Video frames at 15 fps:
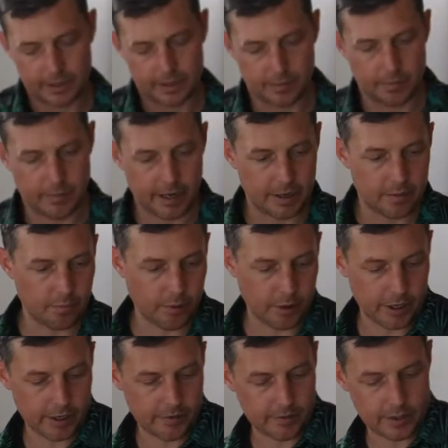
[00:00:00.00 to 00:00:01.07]
is the main
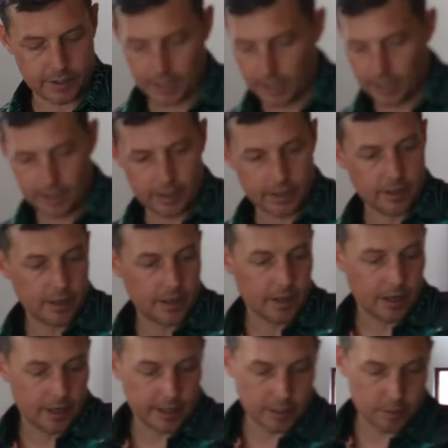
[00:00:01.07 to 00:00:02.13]
body of the salad.
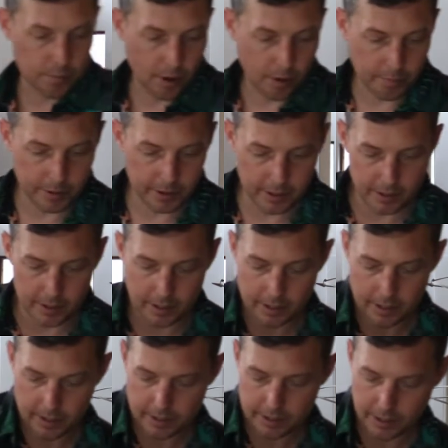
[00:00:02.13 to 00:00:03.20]
Let's pop in
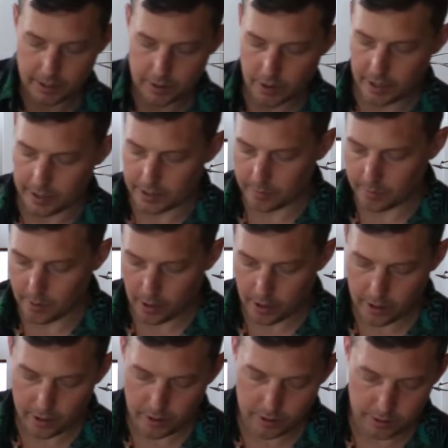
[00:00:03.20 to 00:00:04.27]
the sun-dried
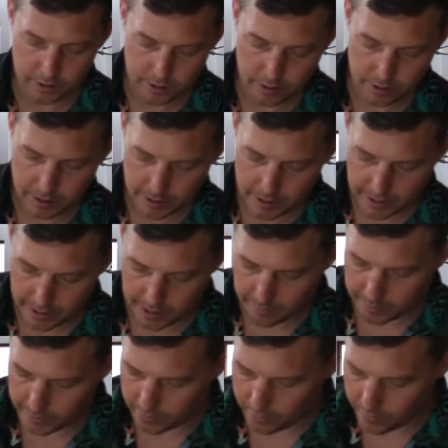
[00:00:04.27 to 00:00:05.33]
tomatoes
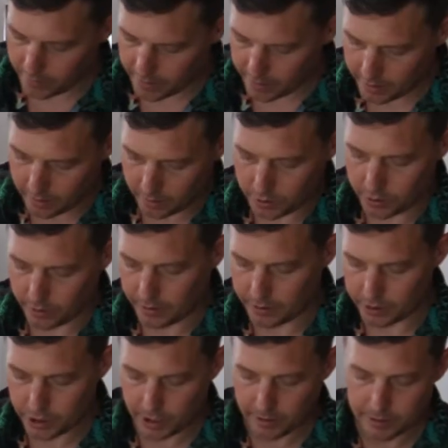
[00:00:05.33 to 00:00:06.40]
coming around, the
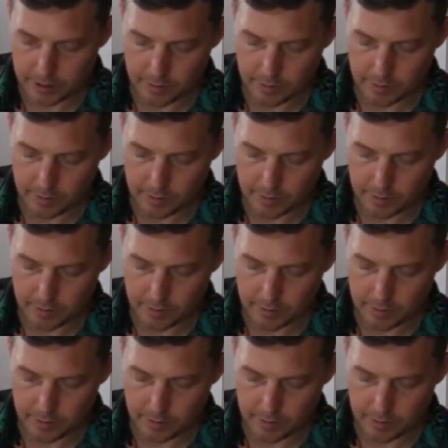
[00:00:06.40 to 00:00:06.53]
cherry